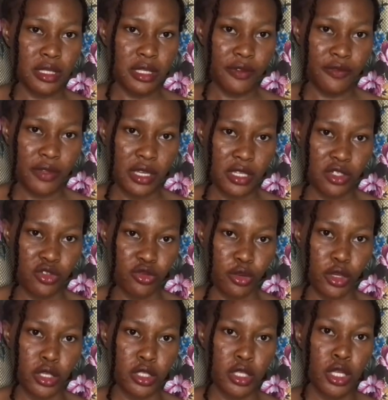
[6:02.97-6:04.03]
sleeveless
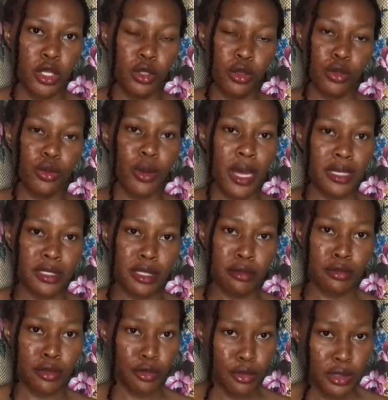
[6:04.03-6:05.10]
dress. They don't
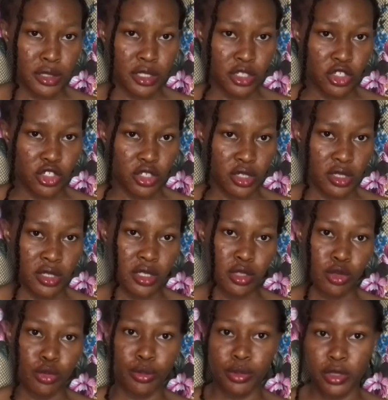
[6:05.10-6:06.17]
accept crazy
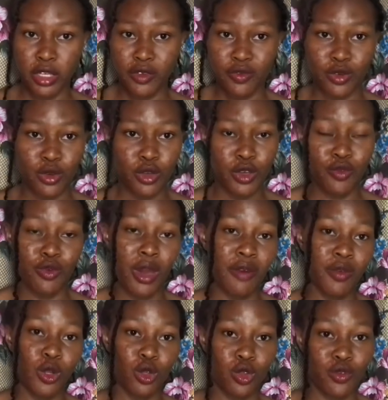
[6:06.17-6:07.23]
jeans. So if you
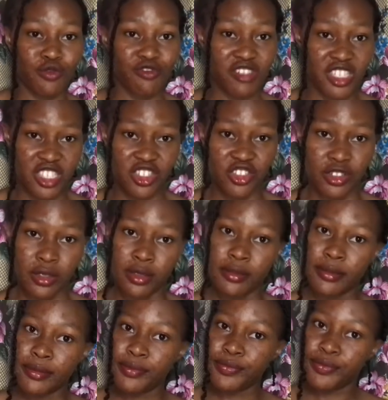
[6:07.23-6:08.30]
have a lot of crazy
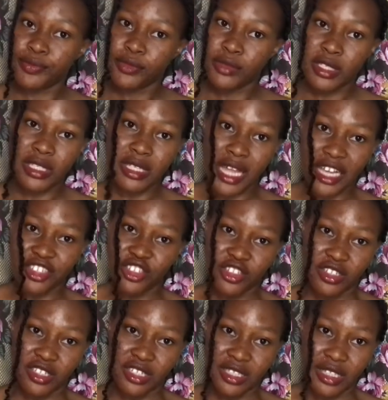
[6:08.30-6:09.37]
jeans, start
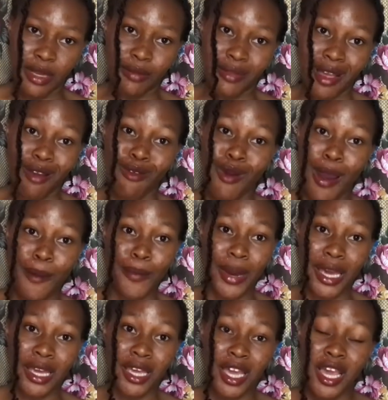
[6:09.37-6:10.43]
changing them now. Go and
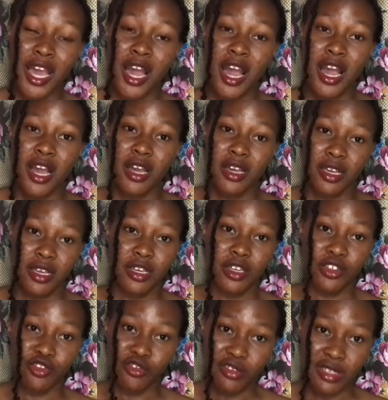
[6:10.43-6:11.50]
buy
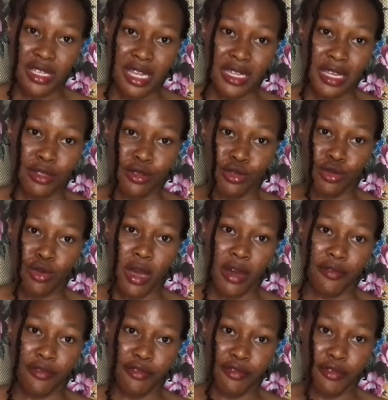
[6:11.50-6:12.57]
a trouser that does
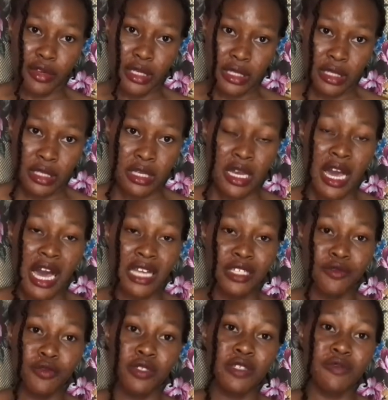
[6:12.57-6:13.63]
not have crazy.
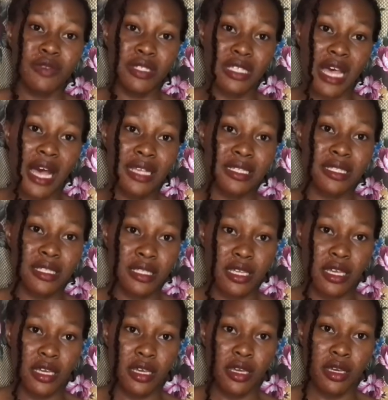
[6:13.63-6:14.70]
And even if it has
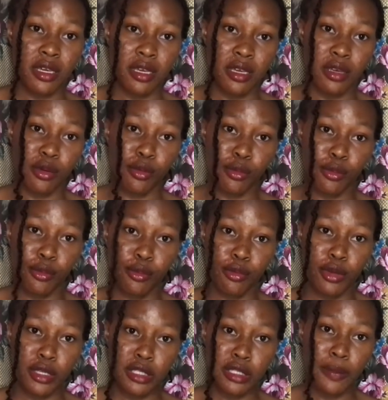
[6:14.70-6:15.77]
a
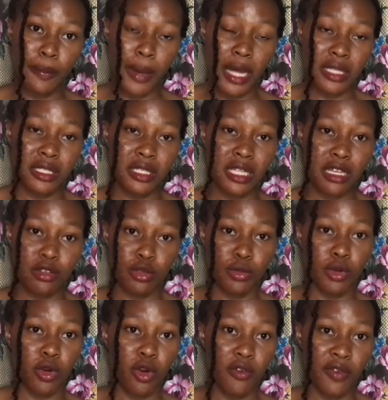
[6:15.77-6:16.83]
crazy part, it has to
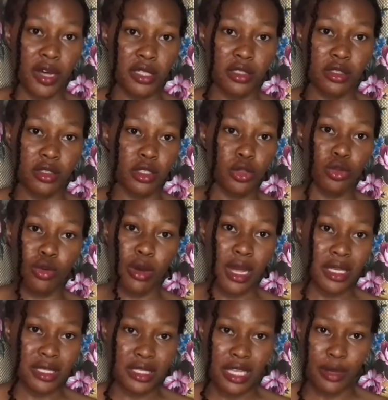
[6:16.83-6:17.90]
be covered. They don't
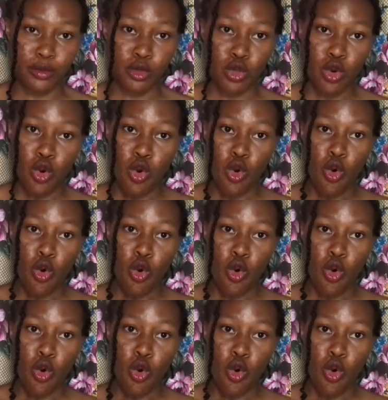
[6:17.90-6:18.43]
accept